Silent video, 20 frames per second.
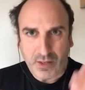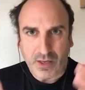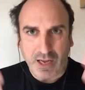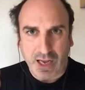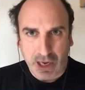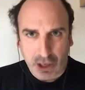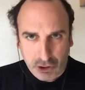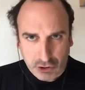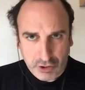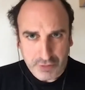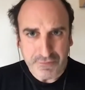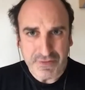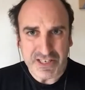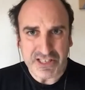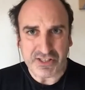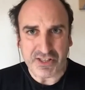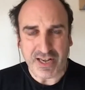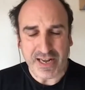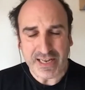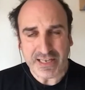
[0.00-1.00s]
a lot of
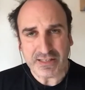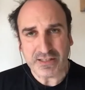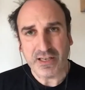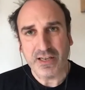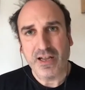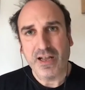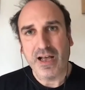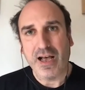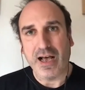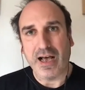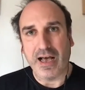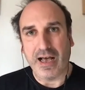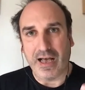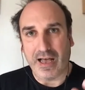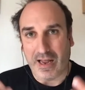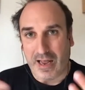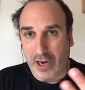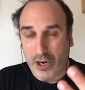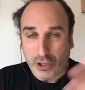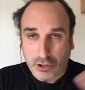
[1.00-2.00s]
distress,
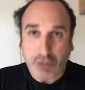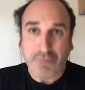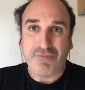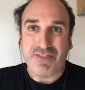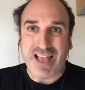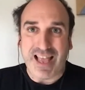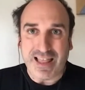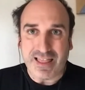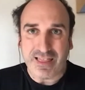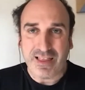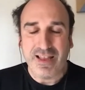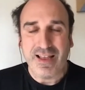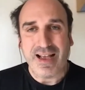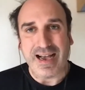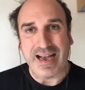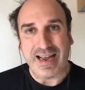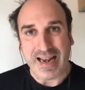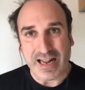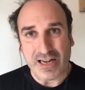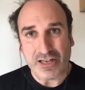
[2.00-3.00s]
a lot of death,
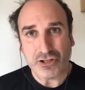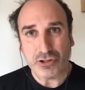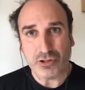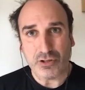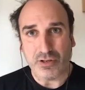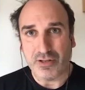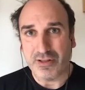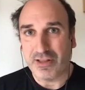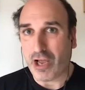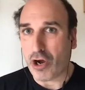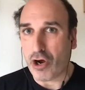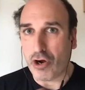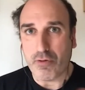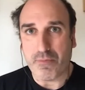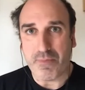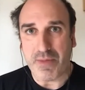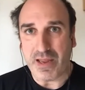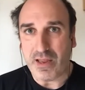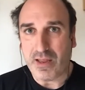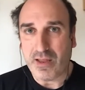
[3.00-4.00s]
and also the
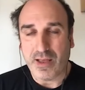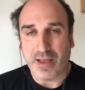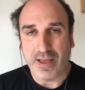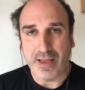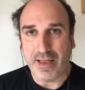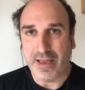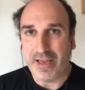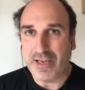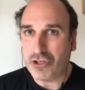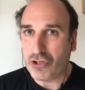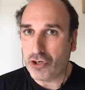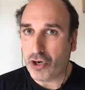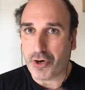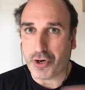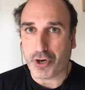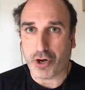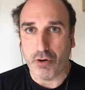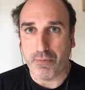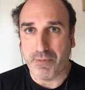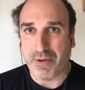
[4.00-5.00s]
economy is not
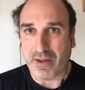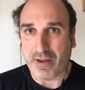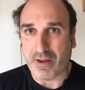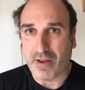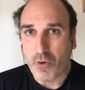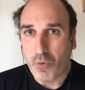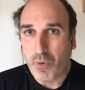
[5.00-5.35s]
recovering.